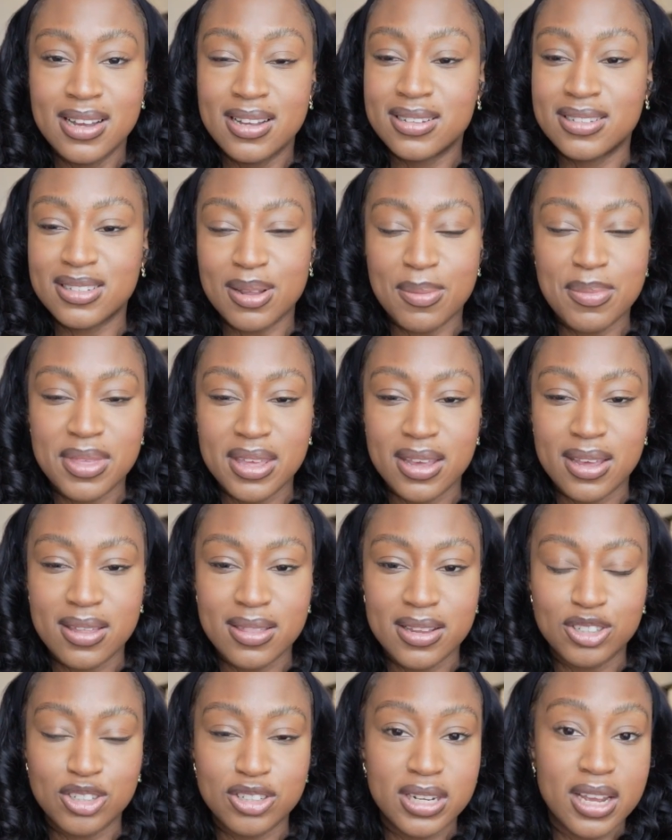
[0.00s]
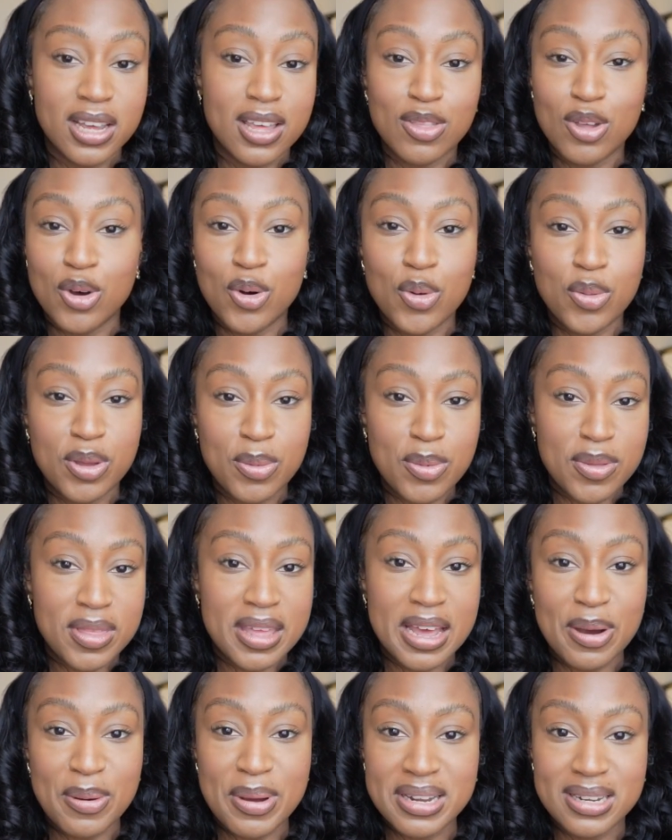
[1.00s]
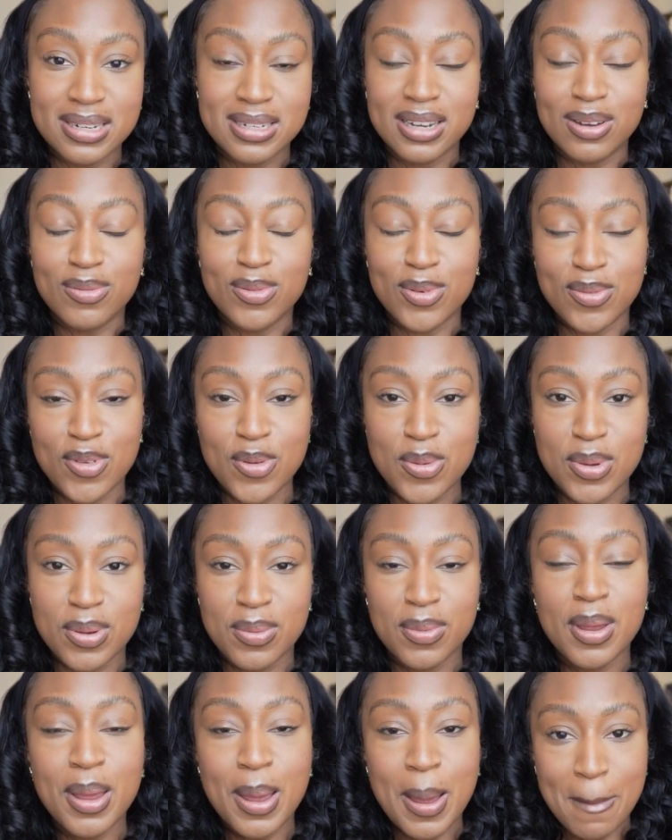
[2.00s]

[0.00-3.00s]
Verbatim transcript: something and then just taking the whole thing without editing and reviewing.